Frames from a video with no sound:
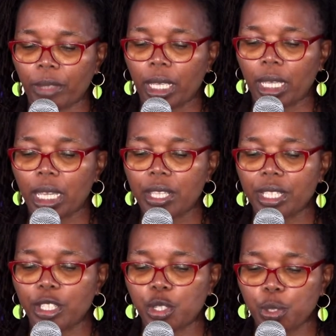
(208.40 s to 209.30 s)
in the
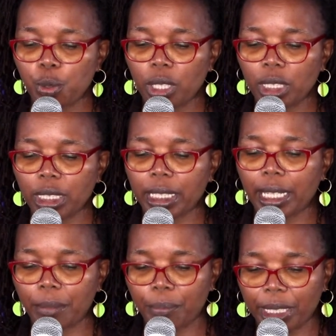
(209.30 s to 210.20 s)
dual
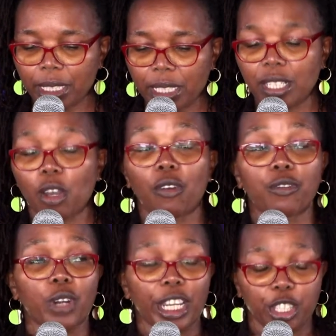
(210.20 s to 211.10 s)
garments of
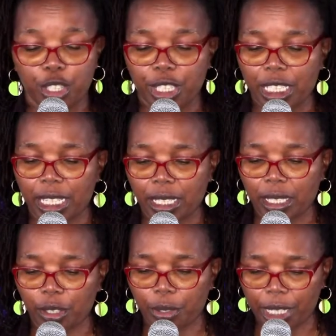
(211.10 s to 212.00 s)
righteousness and
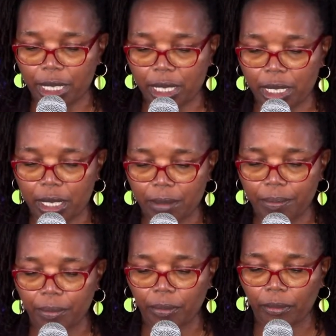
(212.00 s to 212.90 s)
grace.
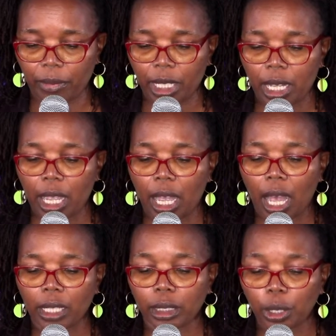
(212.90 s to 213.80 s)
Her
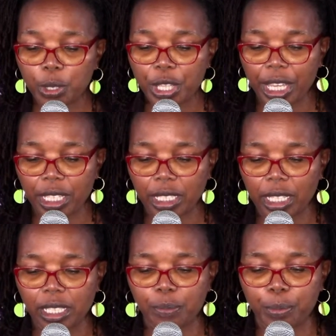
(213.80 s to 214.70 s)
clothing
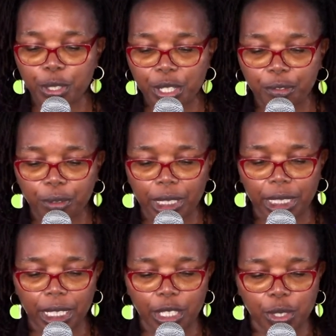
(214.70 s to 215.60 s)
is beautifully
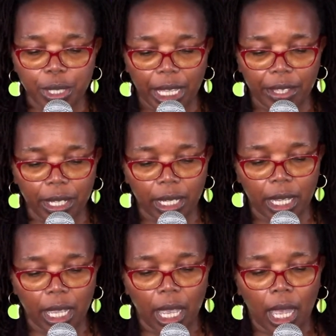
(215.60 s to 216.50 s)
knit together,
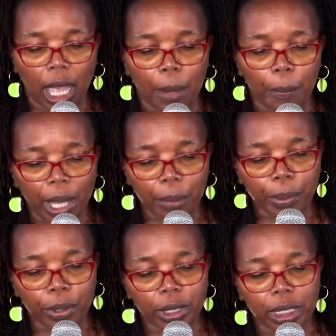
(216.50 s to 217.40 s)
a
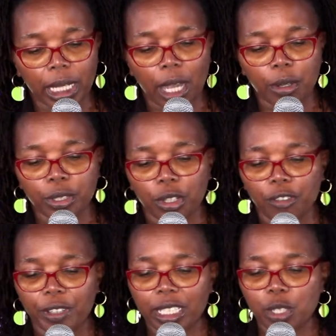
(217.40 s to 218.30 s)
purple gown of
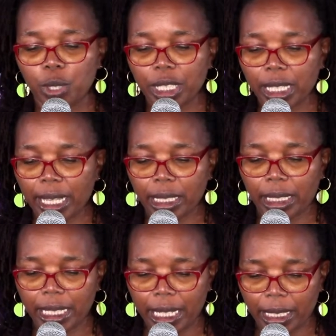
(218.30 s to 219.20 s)
exquisite
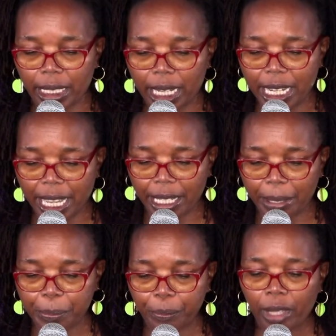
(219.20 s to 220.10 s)
linen.
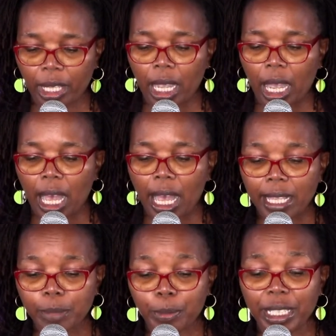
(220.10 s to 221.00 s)
Her
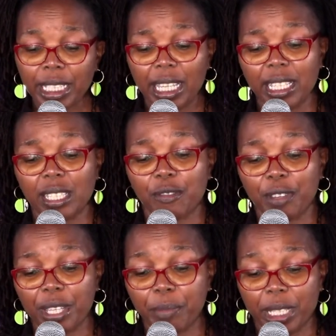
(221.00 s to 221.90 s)
husband is
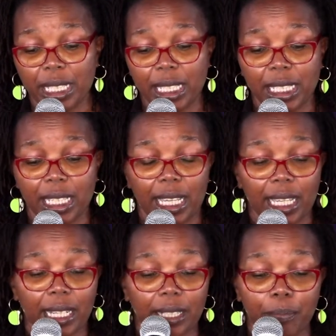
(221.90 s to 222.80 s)
famous and
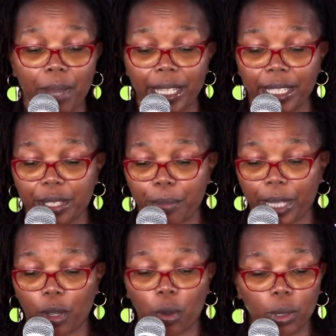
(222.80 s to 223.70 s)
admired by
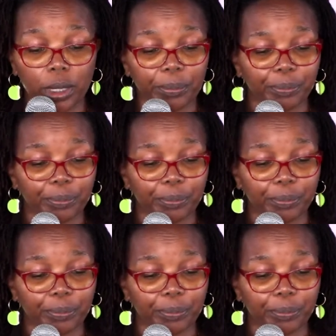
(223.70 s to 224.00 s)
all,